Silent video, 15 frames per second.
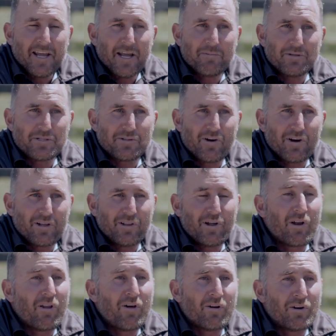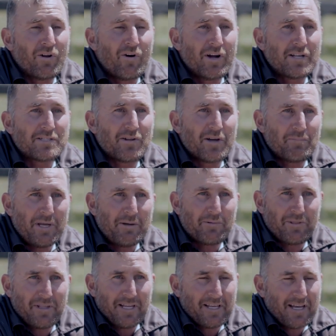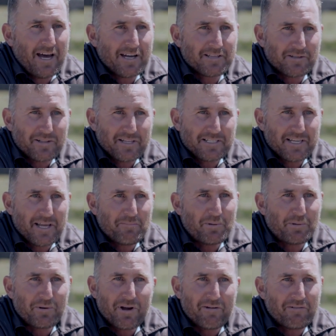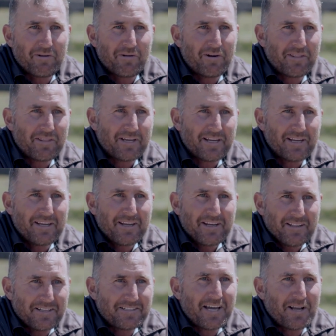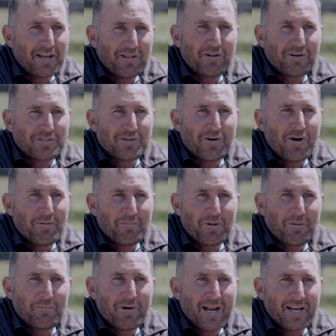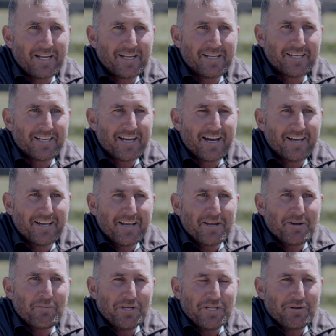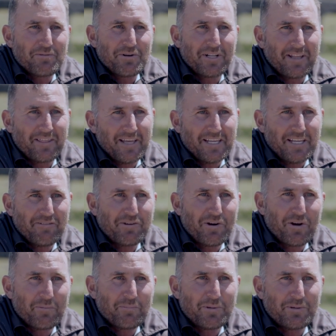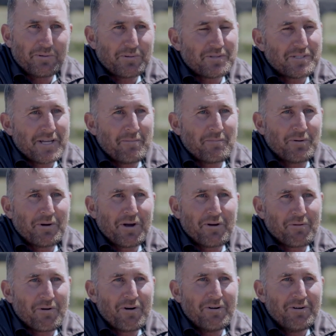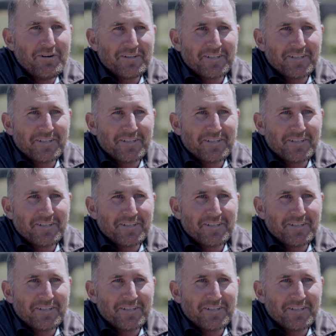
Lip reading: It was like a lot of long nights. Like people think cars like this get built overnight. They take a lot of time, a lot of money, and when you really think you've got it built, something will go wrong.